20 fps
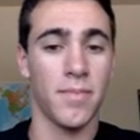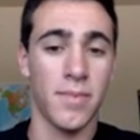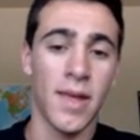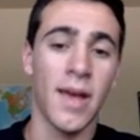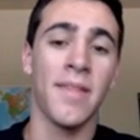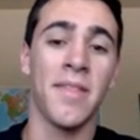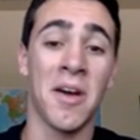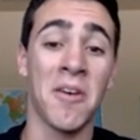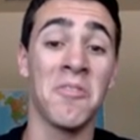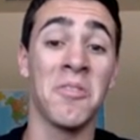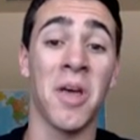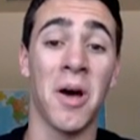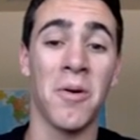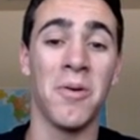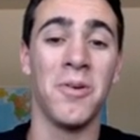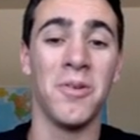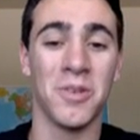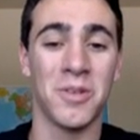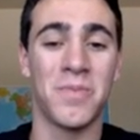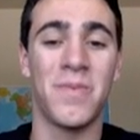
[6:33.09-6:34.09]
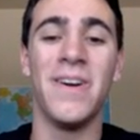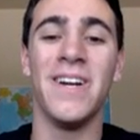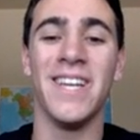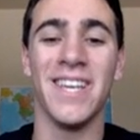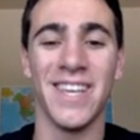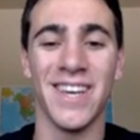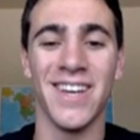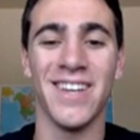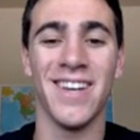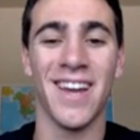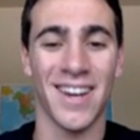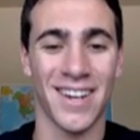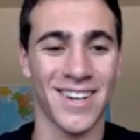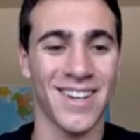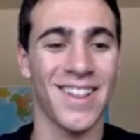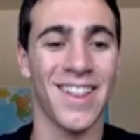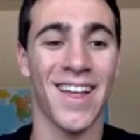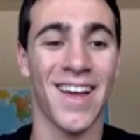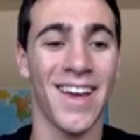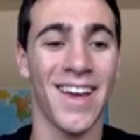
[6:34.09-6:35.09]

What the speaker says: that one was pretty good, not gonna